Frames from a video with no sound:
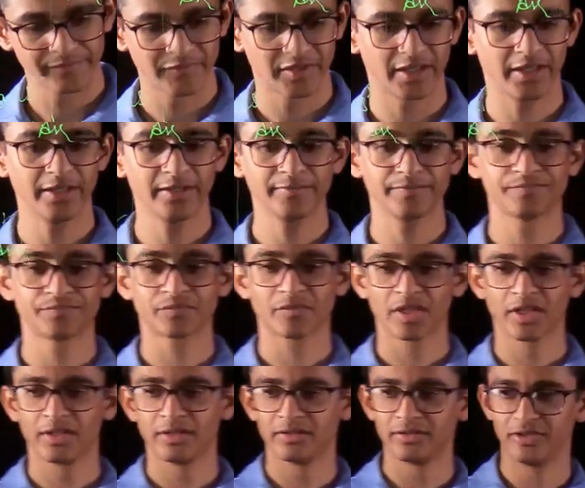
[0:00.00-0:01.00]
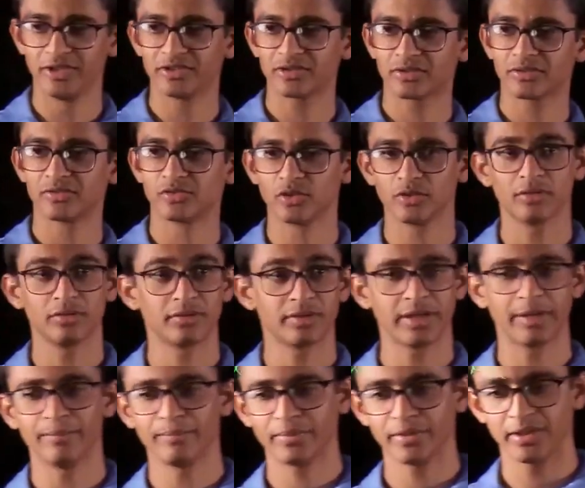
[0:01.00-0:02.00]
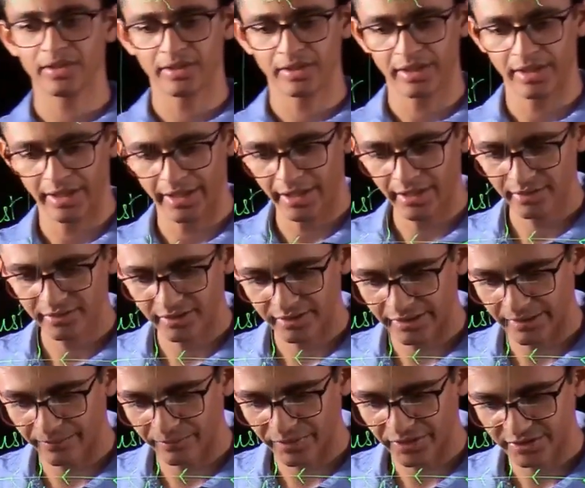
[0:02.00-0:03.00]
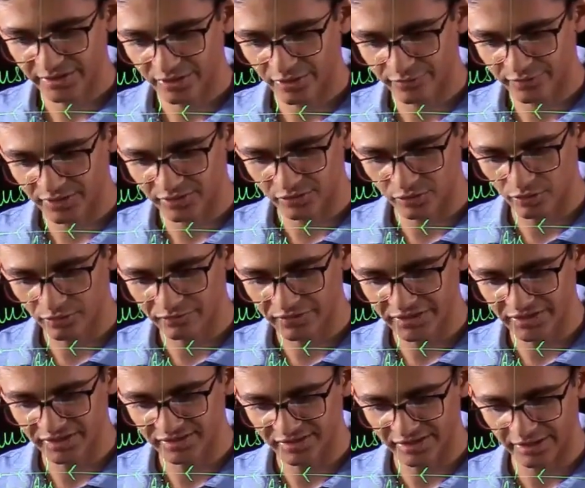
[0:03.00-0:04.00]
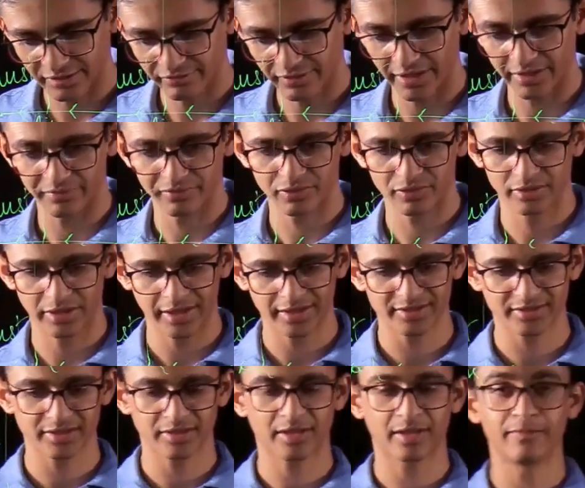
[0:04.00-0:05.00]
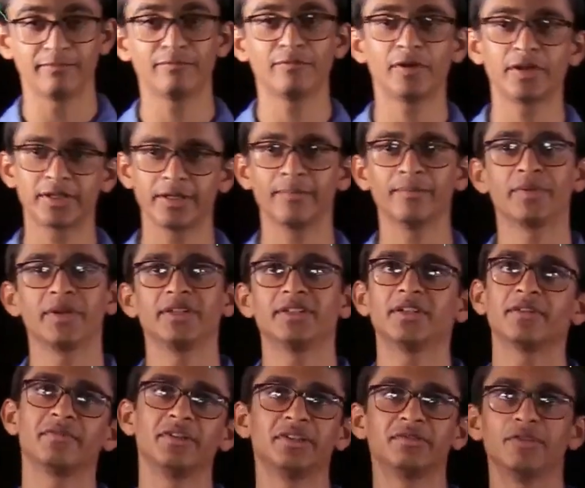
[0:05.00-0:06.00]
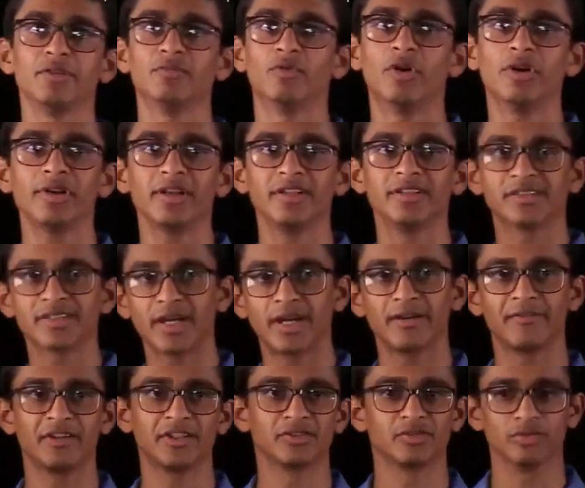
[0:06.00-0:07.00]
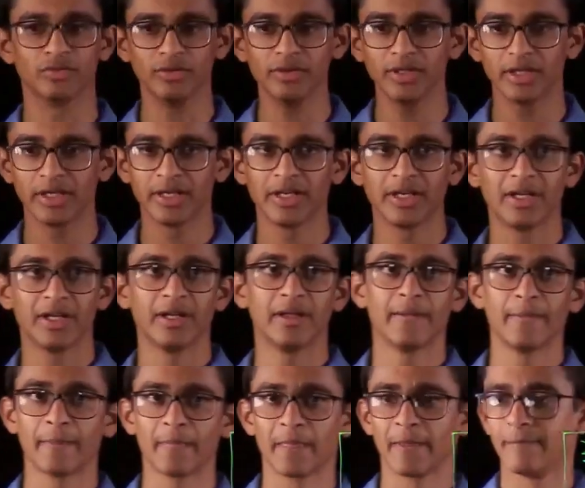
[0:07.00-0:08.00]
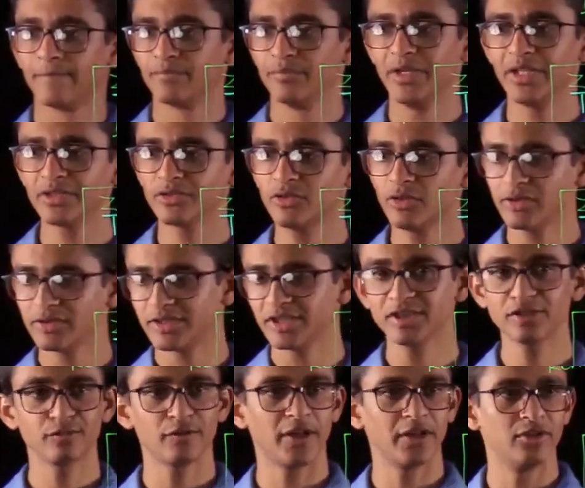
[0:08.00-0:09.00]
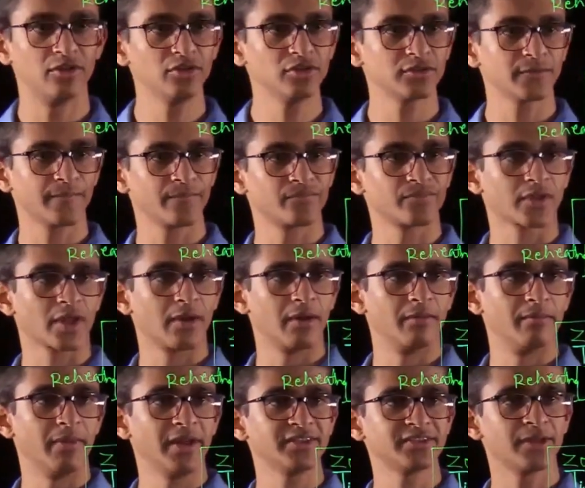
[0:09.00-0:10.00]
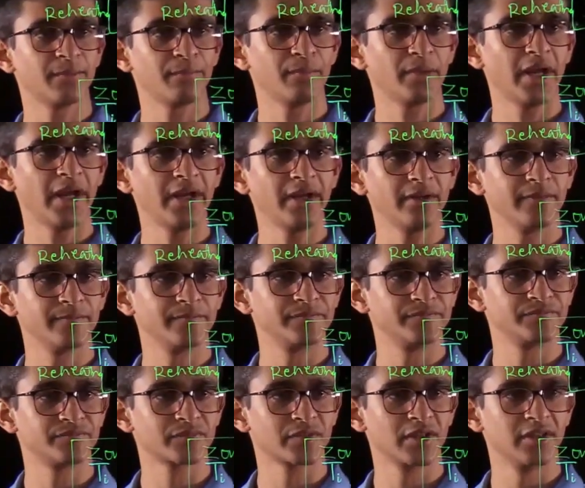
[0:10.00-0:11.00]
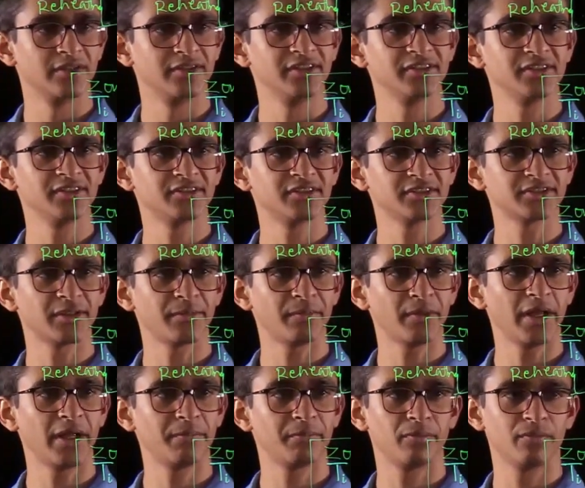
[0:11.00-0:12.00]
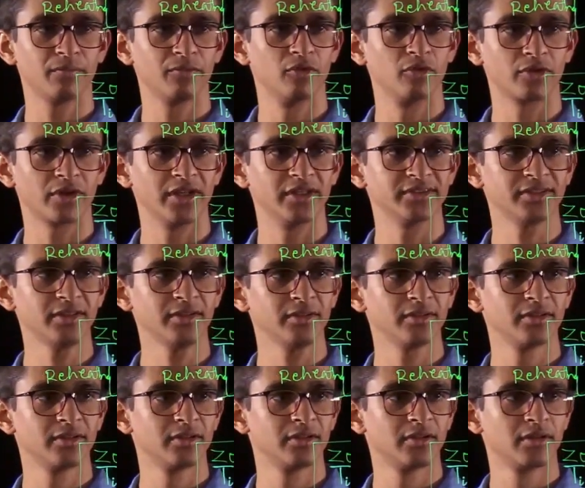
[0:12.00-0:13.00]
right? This temp and the temperature of the zone which is required. That's the comfort temperature which we want inside our zone. Based on these values, my supply, this is the supply location,